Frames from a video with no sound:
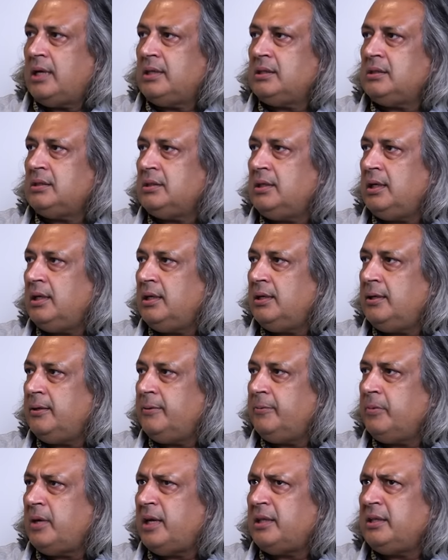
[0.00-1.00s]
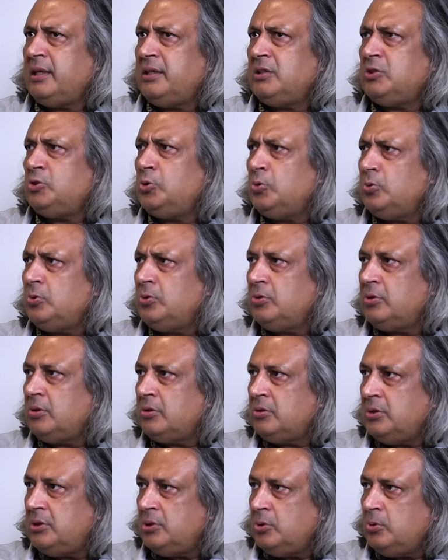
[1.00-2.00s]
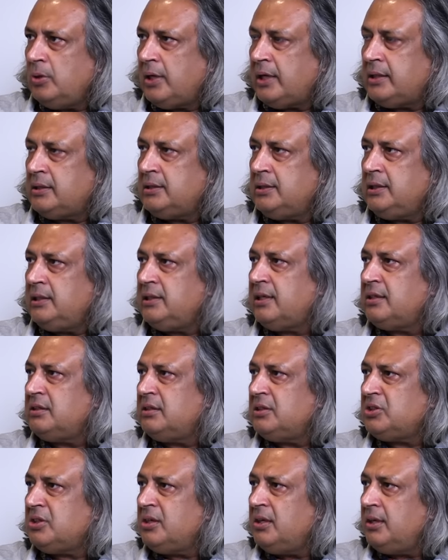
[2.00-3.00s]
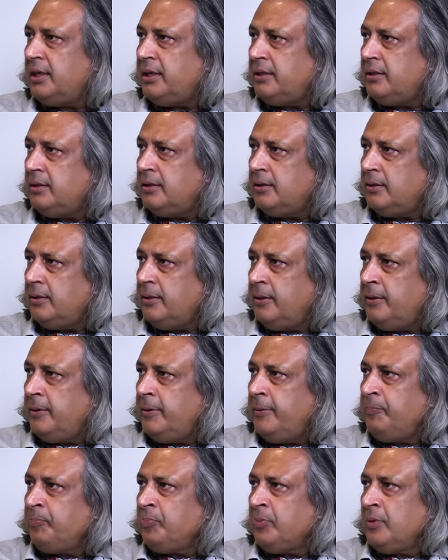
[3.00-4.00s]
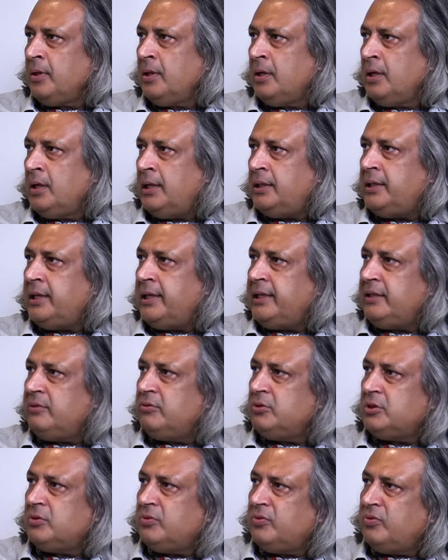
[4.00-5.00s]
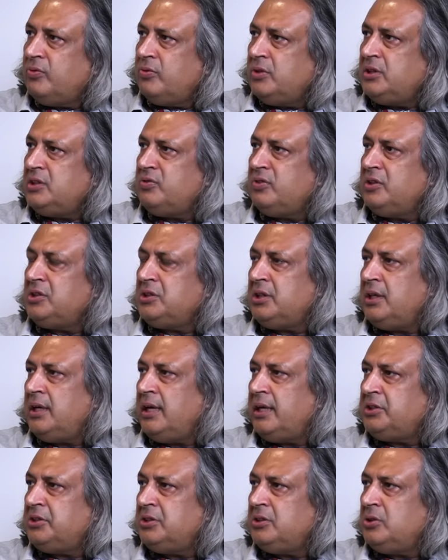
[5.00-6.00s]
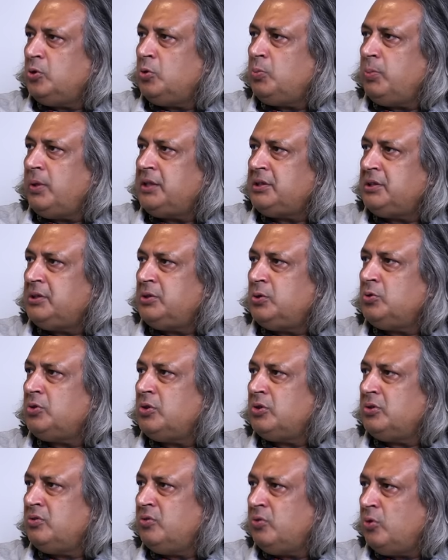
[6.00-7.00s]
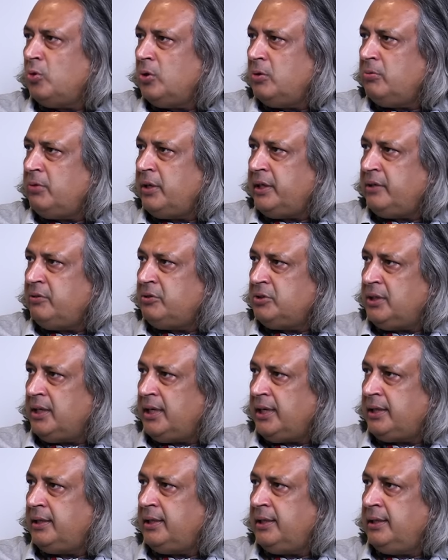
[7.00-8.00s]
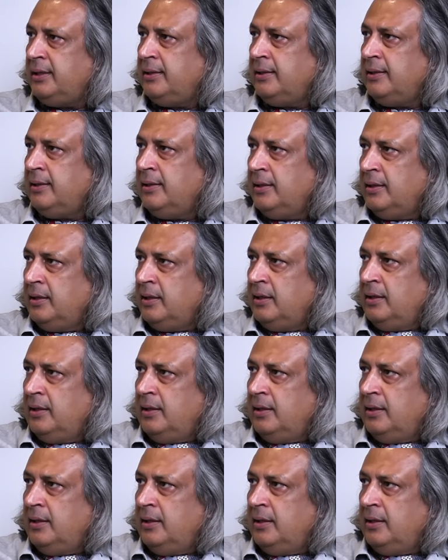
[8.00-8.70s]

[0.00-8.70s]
as the, I think it's June 2002, as the transitional leader. Okay. And then his first election took place in 2004 when he was elected. Okay.